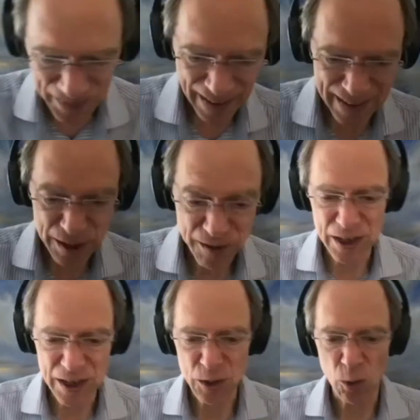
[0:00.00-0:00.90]
uh, his
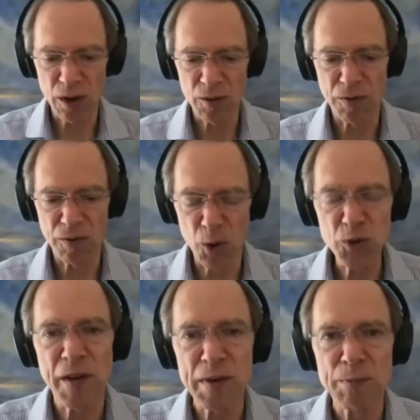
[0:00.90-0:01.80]
his
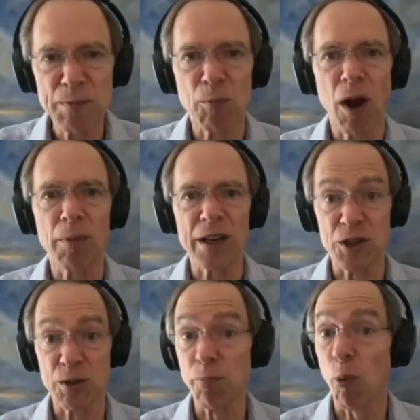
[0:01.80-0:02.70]
most famous book probably
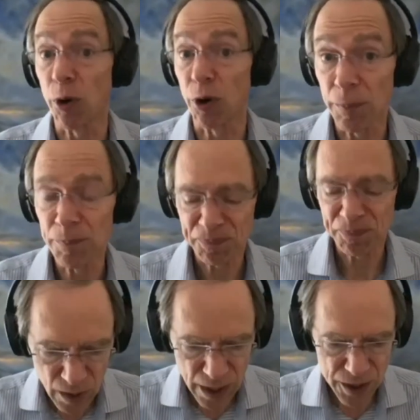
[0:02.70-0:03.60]
is The Border,
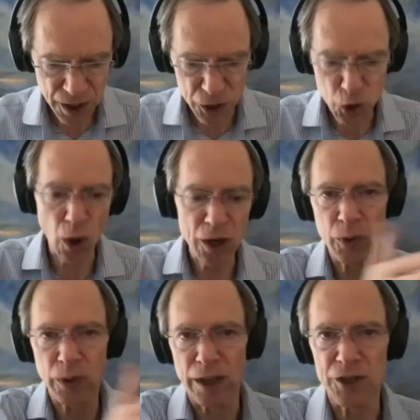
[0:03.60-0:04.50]
his a drug
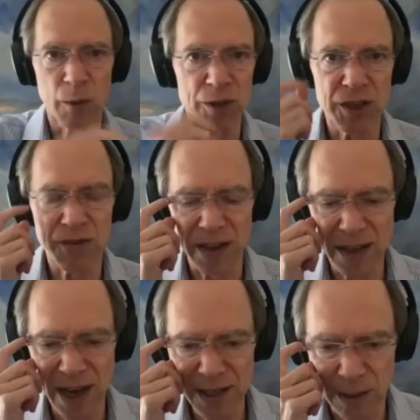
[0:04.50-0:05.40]
trilogy, which is
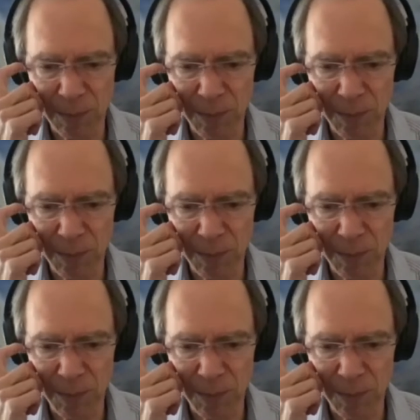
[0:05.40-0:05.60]
fantastic.